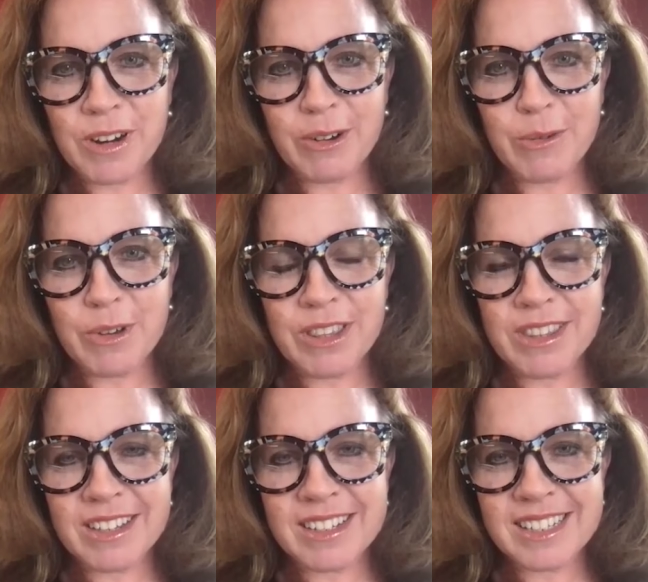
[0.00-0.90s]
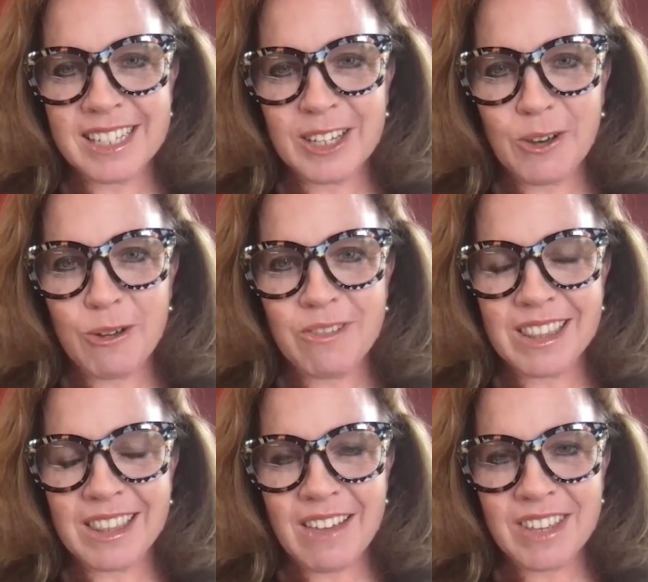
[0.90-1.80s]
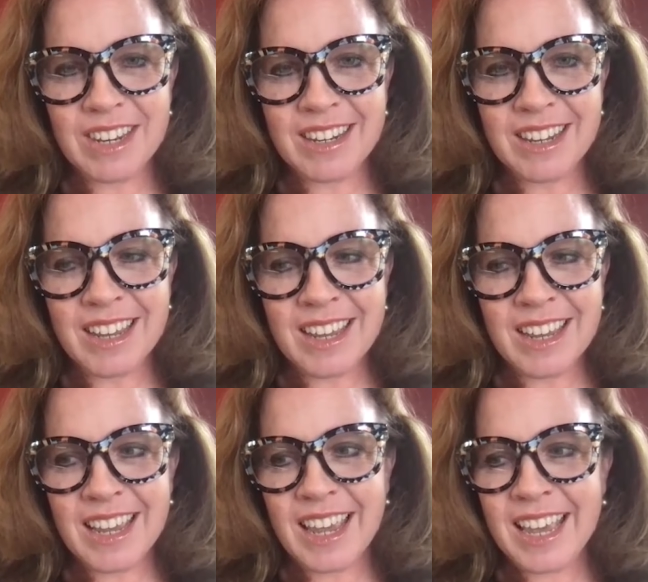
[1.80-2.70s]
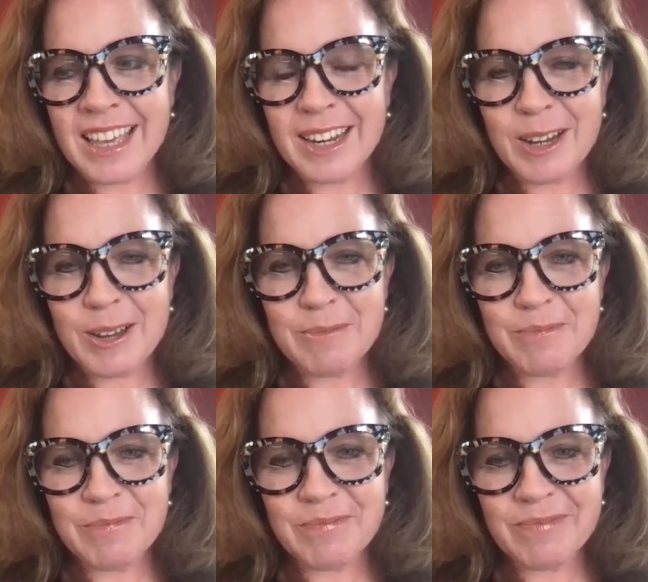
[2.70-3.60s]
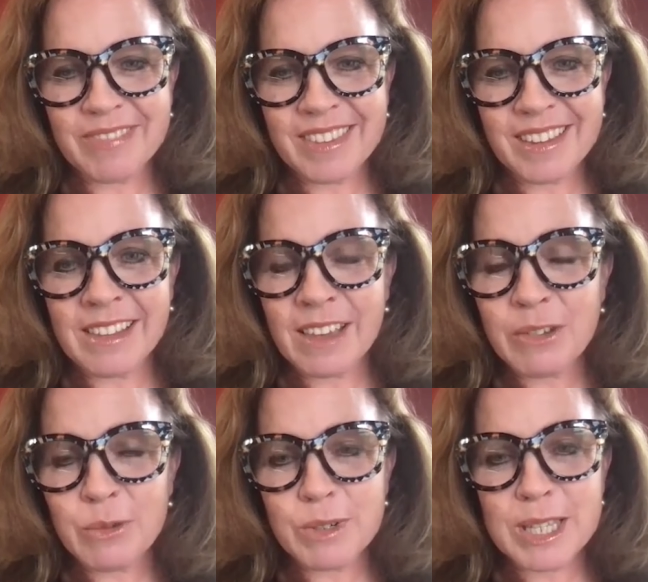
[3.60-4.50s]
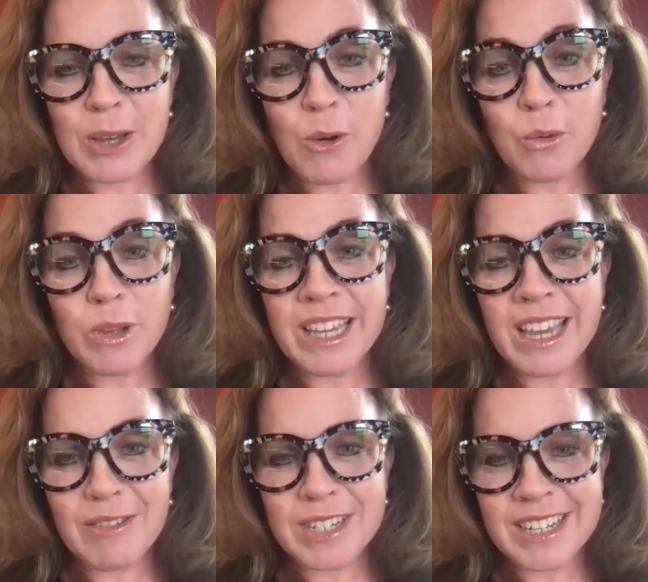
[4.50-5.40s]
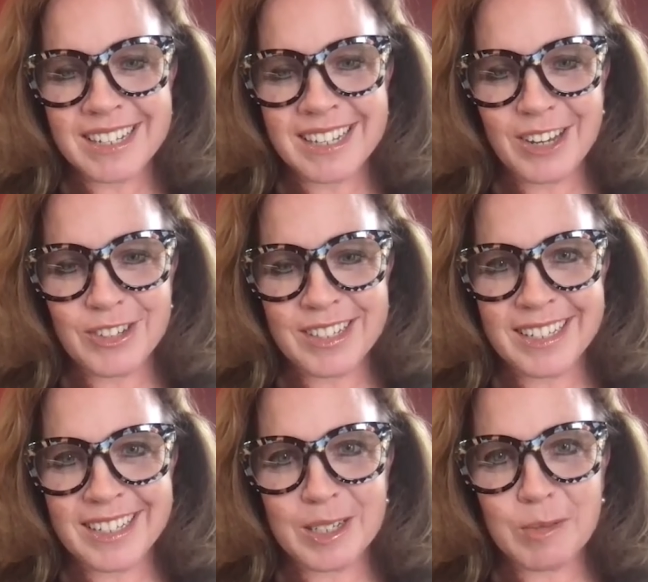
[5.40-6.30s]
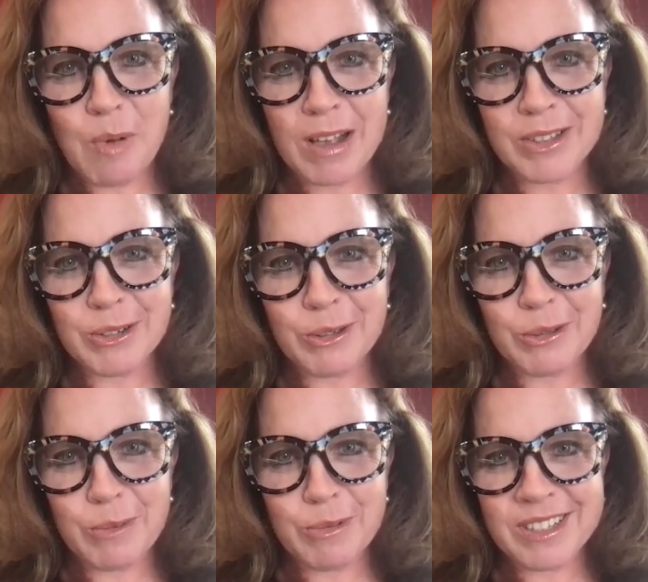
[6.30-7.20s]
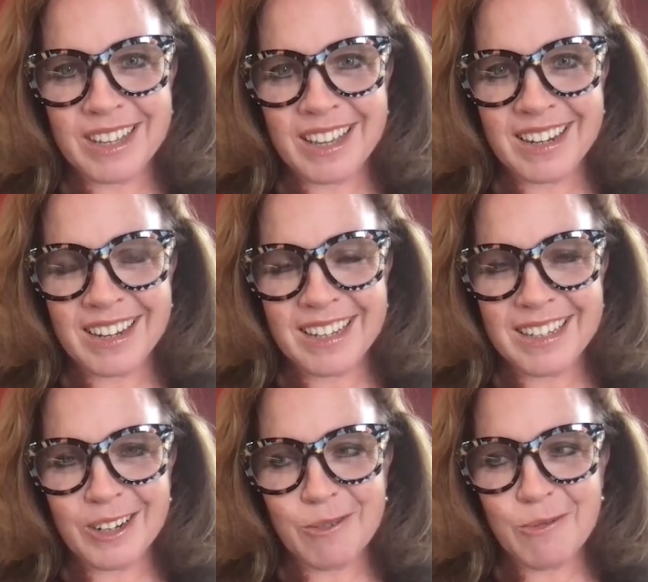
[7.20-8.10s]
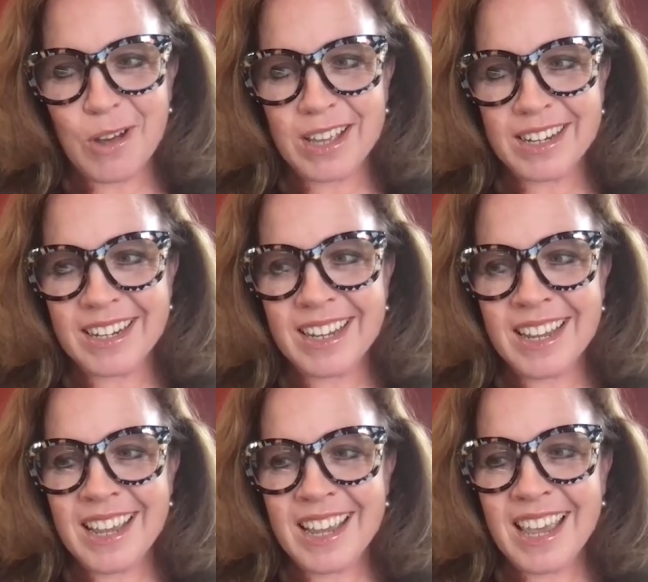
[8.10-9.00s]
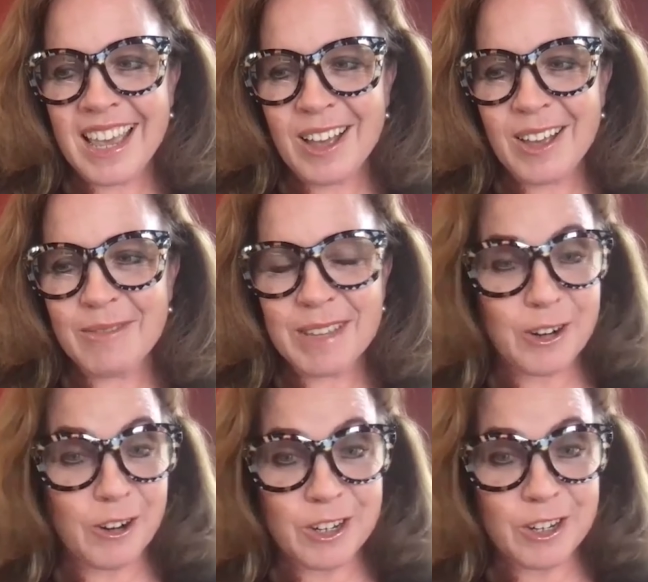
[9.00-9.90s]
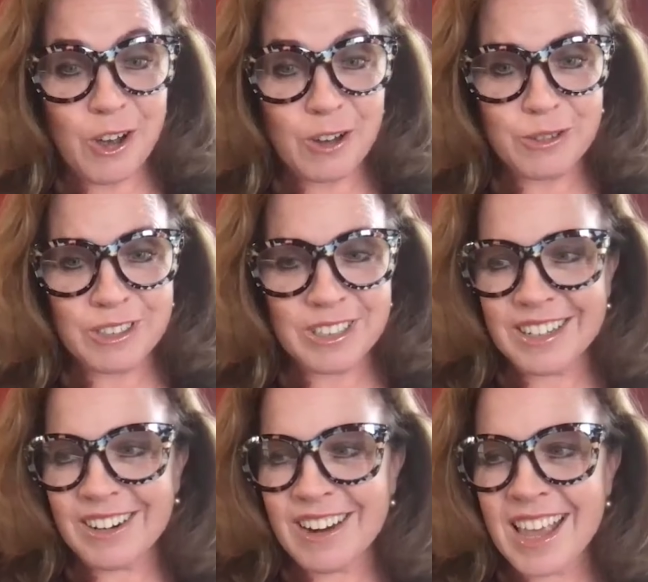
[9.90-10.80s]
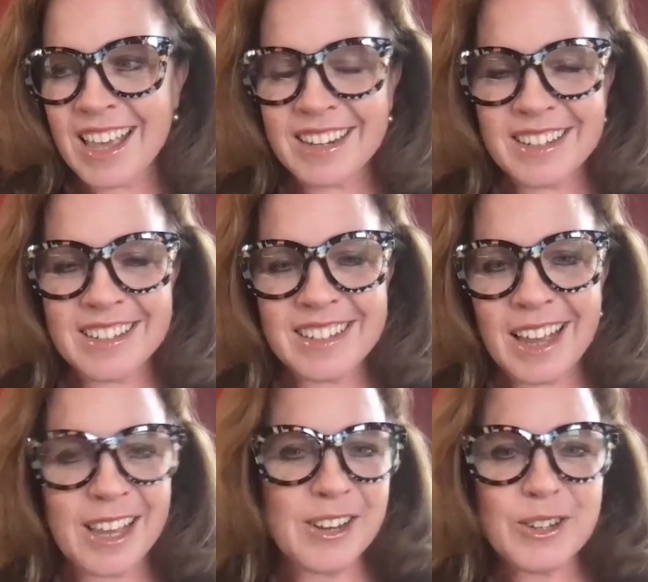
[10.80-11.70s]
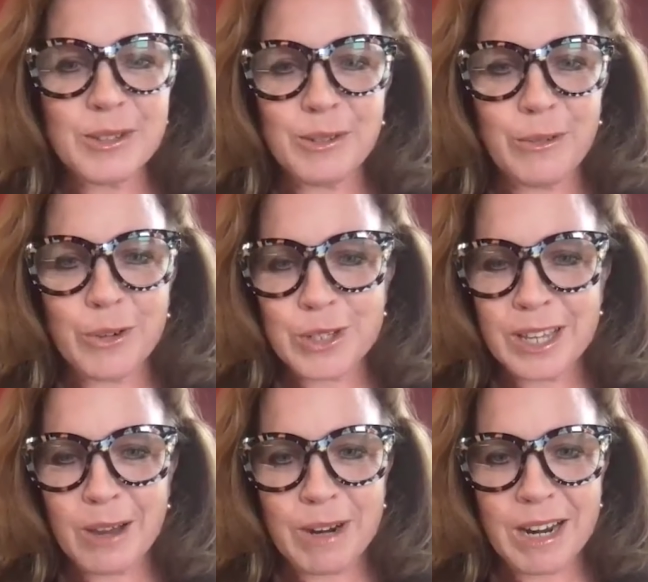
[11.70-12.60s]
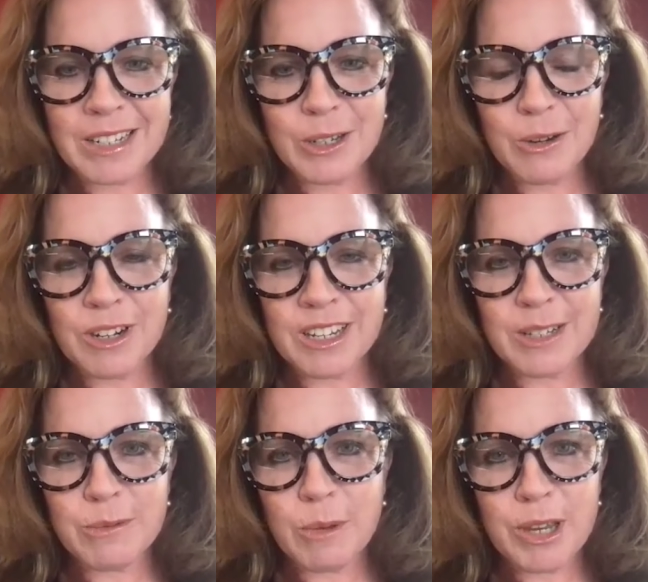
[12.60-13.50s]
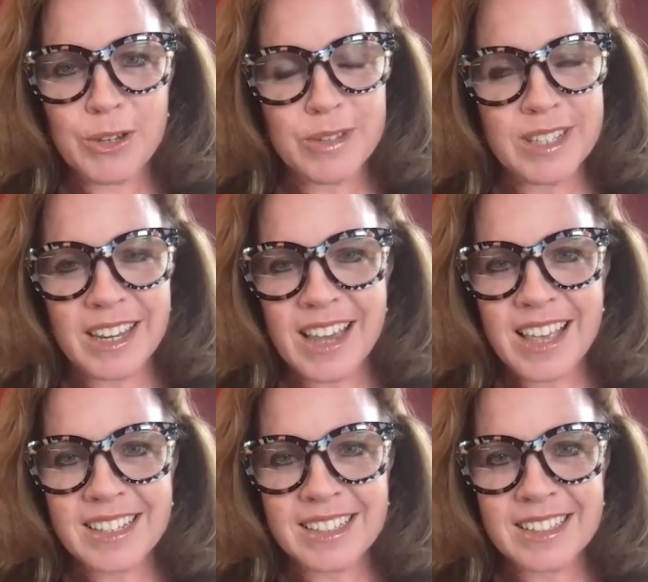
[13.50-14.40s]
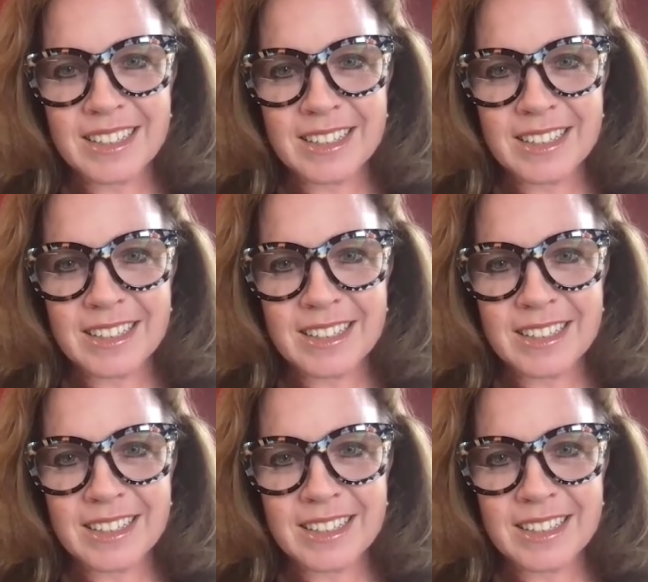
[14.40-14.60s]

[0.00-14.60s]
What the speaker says: everyone, the CEO of 11. And 11 was the only advertising agency to sponsor 3% in year one in our inaugural year. And the first thing I want to ask you, Courtney, is what made you say yes?